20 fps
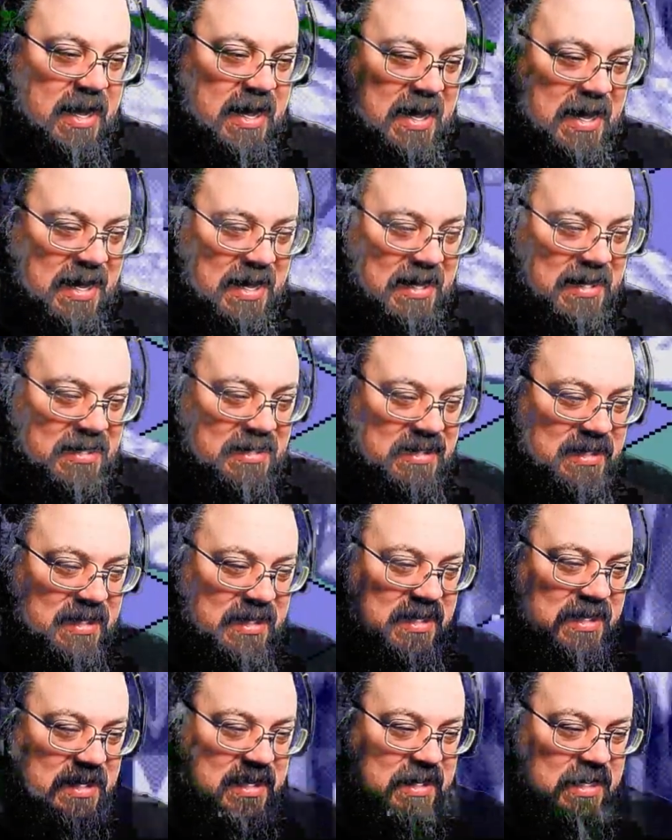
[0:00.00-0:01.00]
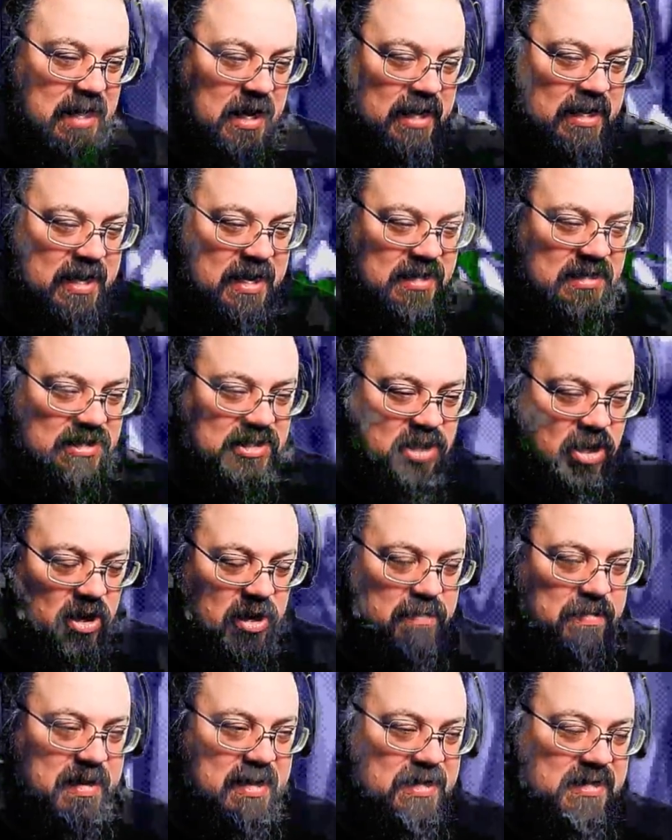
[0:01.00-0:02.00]
easy. I guess
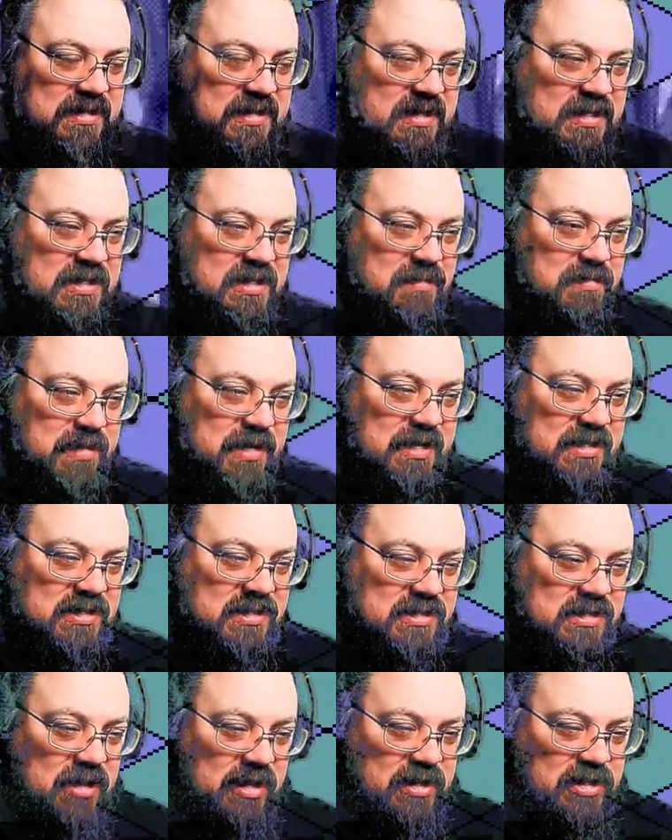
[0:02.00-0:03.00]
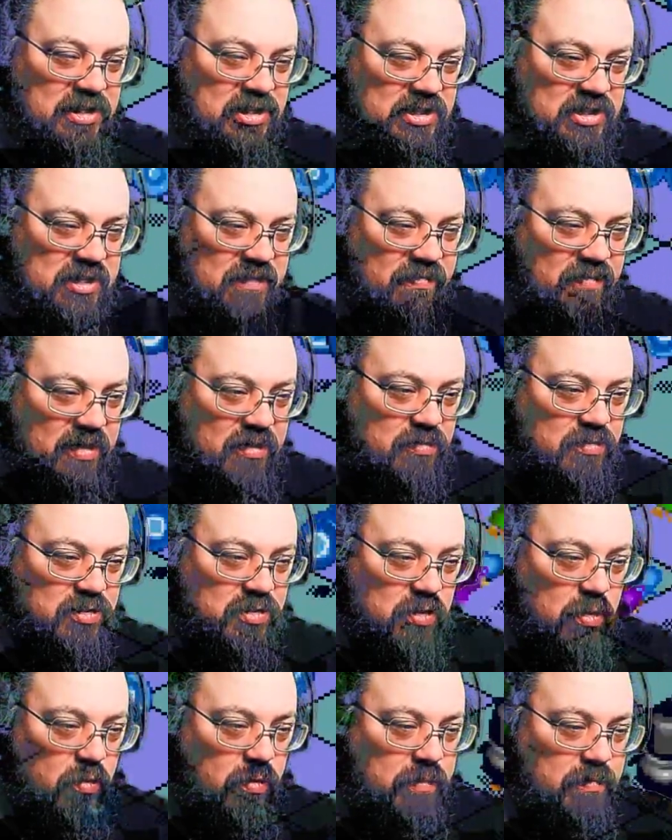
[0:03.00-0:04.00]
Time Eater's easy, but that's like just a final
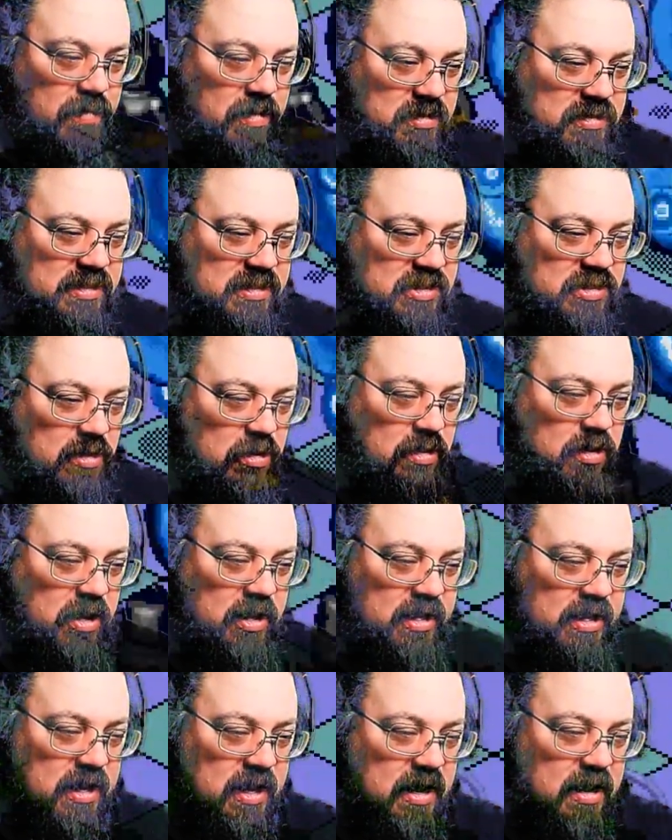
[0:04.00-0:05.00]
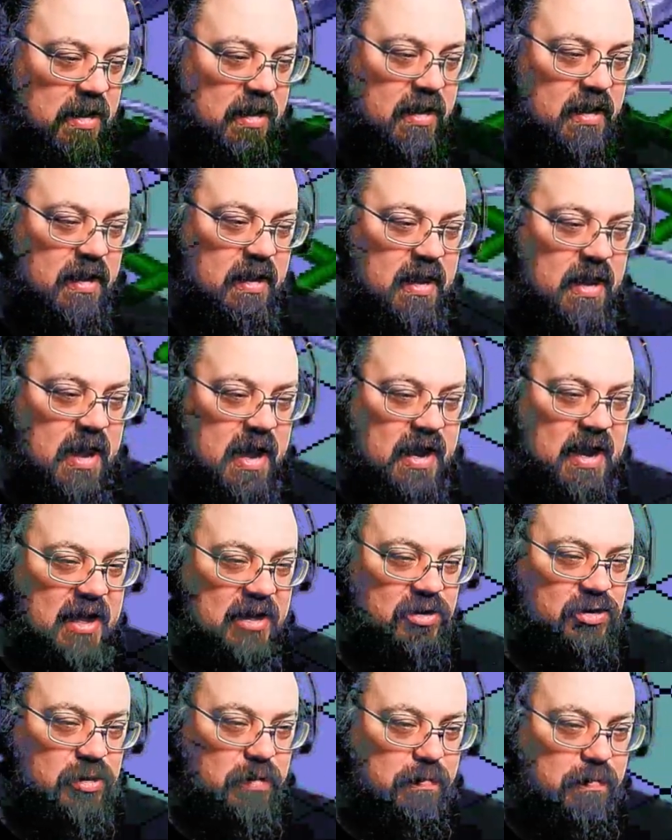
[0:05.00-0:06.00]
story boss. It's not like an
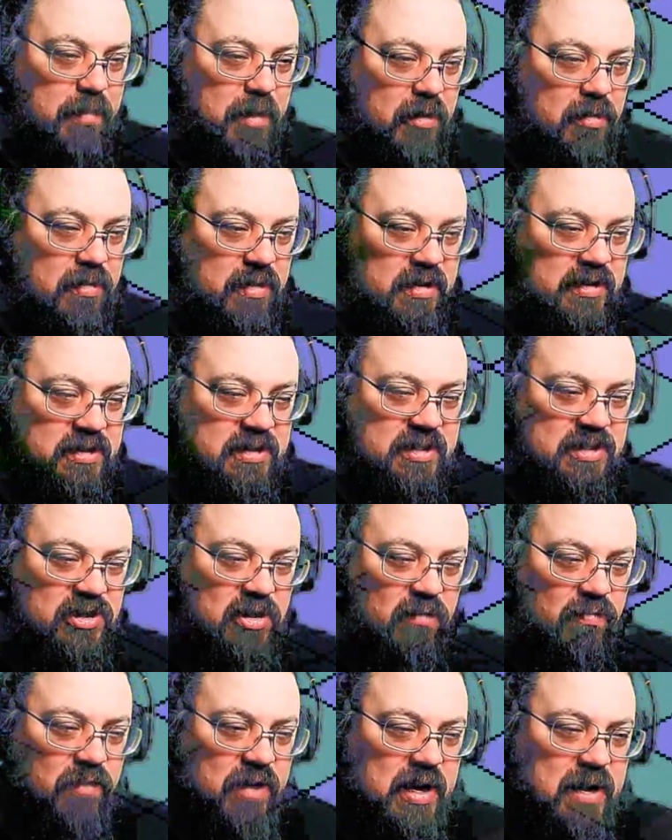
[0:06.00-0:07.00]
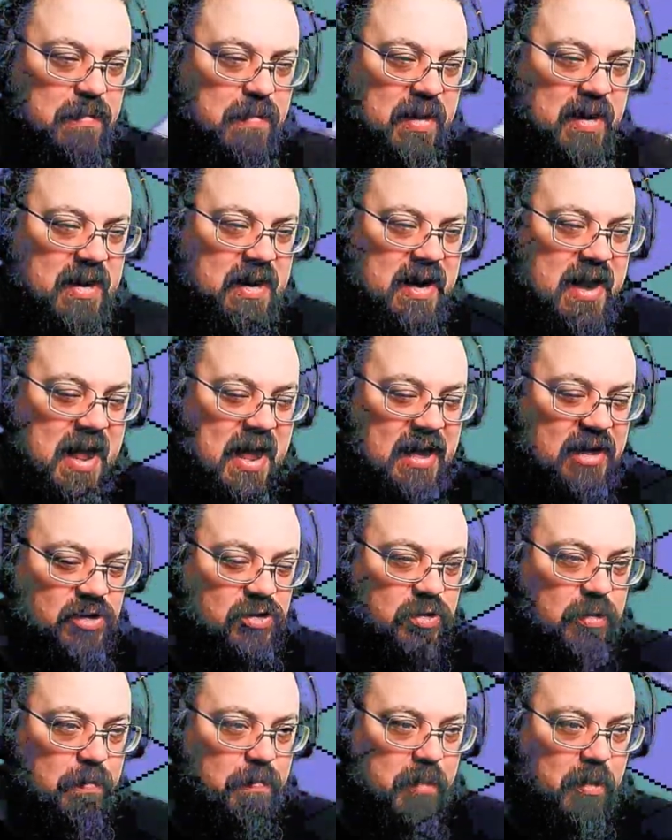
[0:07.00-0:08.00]
extra bonus. There's not really been an
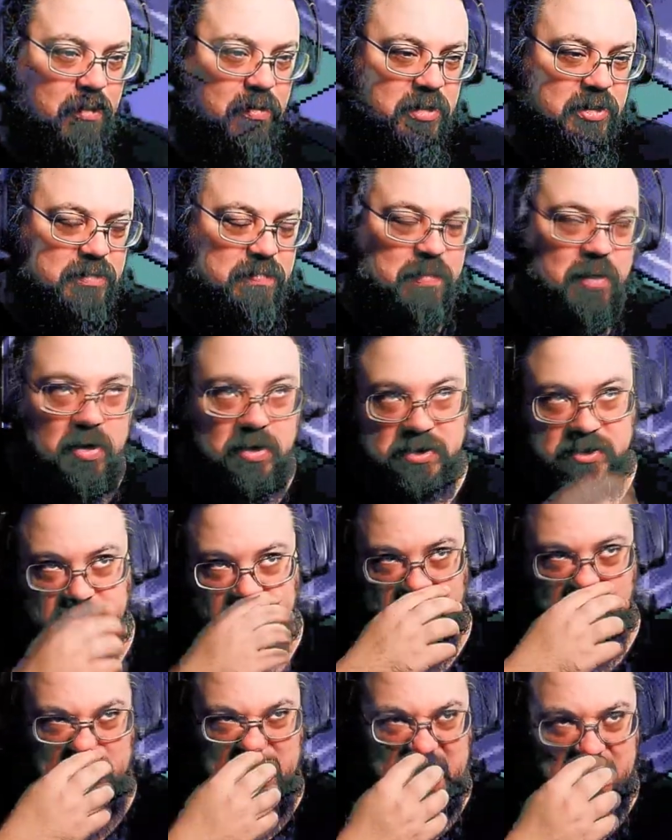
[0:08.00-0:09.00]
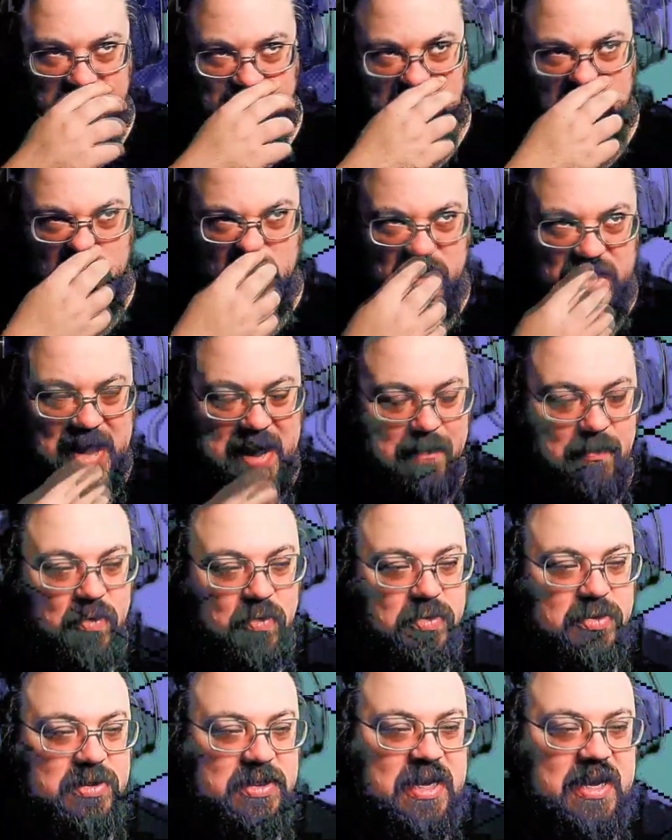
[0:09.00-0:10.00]
extra bonus boss from having all the
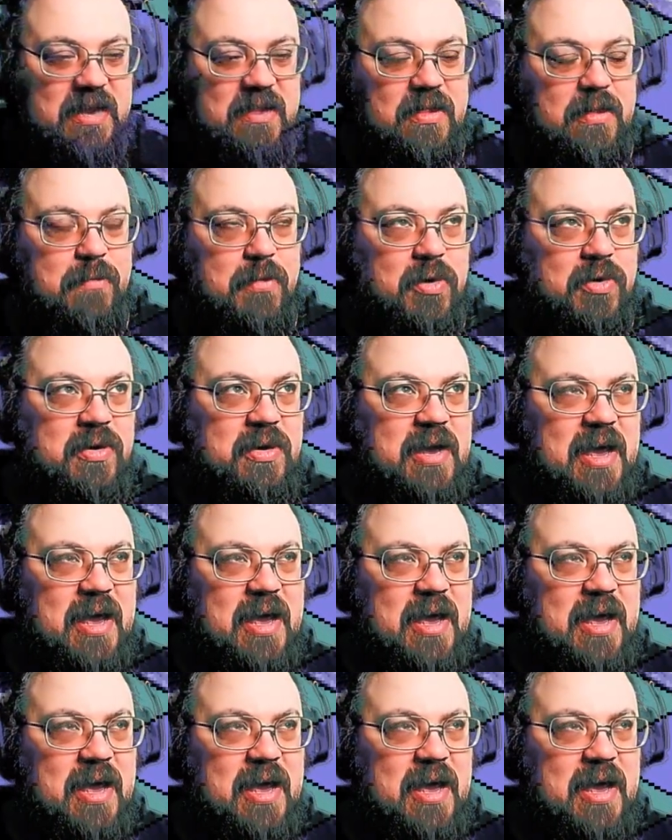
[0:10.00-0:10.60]
emeralds in the modern